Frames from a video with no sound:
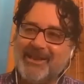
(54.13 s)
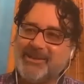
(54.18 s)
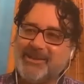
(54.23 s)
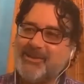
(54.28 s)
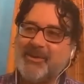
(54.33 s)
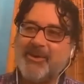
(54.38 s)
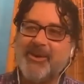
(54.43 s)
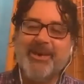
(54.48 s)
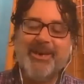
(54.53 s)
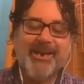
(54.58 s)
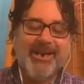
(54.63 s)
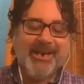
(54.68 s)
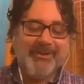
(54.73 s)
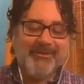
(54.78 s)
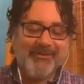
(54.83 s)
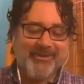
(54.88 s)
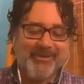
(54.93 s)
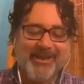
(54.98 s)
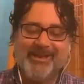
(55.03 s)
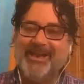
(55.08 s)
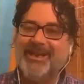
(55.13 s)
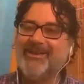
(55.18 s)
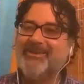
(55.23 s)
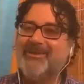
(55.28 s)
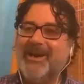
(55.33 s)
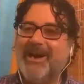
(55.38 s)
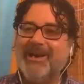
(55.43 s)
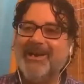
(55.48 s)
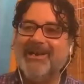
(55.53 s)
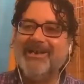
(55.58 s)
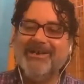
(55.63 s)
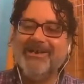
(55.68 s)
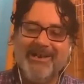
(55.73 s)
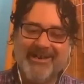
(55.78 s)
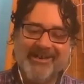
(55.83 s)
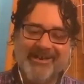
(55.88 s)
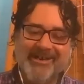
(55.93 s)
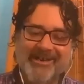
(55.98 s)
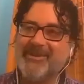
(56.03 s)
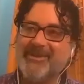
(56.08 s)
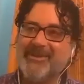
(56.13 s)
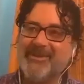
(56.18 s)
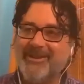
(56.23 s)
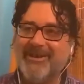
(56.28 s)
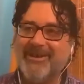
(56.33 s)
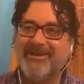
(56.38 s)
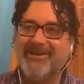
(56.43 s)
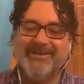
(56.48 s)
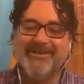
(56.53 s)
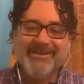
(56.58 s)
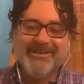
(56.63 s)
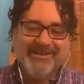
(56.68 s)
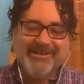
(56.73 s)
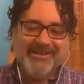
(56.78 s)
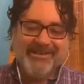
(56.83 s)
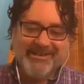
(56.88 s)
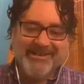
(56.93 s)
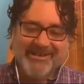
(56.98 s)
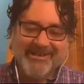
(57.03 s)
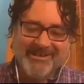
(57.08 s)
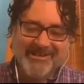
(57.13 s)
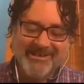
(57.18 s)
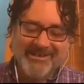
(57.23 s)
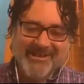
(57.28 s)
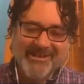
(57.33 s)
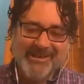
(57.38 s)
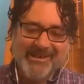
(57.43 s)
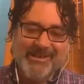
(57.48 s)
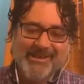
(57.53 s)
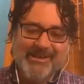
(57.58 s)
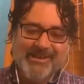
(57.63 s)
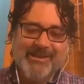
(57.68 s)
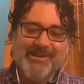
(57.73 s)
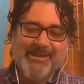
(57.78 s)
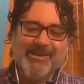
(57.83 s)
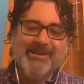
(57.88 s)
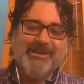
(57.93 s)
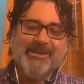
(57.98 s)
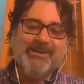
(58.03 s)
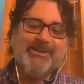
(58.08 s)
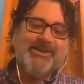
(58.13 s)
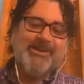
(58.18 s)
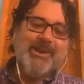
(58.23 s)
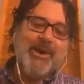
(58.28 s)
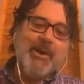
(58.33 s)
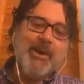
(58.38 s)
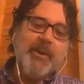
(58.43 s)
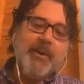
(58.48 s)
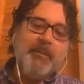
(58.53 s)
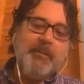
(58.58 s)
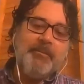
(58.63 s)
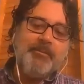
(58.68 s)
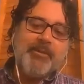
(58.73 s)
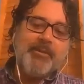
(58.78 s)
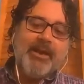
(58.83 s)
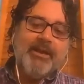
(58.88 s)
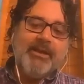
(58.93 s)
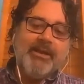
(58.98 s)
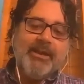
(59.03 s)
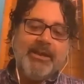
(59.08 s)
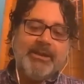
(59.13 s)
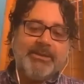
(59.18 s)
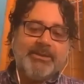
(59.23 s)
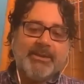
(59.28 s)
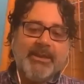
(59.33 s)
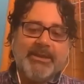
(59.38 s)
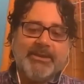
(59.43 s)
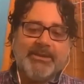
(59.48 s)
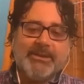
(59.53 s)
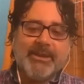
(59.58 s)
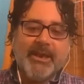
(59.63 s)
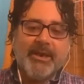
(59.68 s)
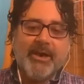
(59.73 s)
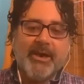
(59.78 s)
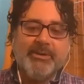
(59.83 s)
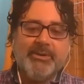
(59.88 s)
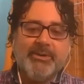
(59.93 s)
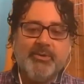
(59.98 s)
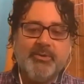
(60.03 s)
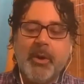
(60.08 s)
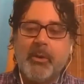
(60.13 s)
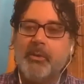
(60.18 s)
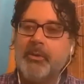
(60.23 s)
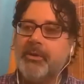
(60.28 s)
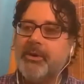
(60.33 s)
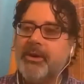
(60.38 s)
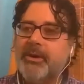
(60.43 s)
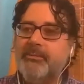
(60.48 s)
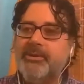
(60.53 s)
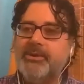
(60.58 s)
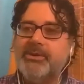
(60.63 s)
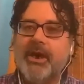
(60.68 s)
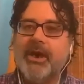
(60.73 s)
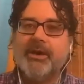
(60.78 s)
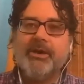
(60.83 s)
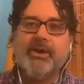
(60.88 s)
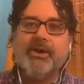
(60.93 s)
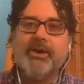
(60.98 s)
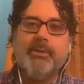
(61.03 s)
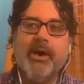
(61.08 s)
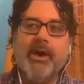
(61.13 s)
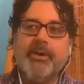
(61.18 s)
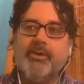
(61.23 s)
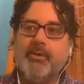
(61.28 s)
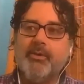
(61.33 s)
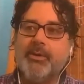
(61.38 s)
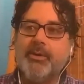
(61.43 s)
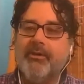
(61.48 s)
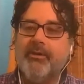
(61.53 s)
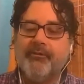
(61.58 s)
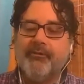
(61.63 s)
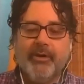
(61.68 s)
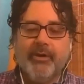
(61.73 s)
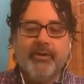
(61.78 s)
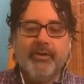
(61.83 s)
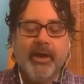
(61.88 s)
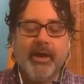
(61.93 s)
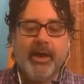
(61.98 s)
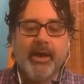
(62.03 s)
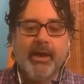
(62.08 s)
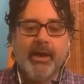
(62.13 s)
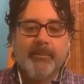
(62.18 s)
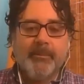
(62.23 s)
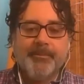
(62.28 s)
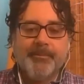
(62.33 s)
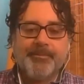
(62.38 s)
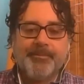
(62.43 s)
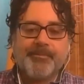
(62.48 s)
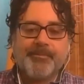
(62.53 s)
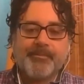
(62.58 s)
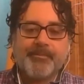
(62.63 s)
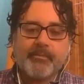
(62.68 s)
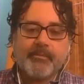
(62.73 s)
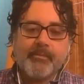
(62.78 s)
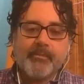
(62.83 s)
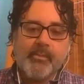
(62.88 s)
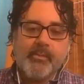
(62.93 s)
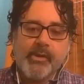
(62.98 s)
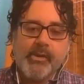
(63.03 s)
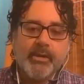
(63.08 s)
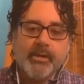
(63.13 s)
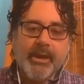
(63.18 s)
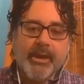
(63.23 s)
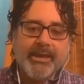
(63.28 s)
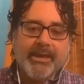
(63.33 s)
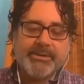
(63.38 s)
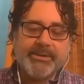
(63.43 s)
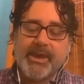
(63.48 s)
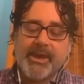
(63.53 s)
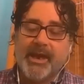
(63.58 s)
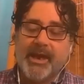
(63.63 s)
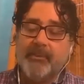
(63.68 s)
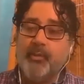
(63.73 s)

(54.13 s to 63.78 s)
That's great, actually. I like that. I like that a lot. So let's get on to what we were going to be talking about, you and I, Fern. Last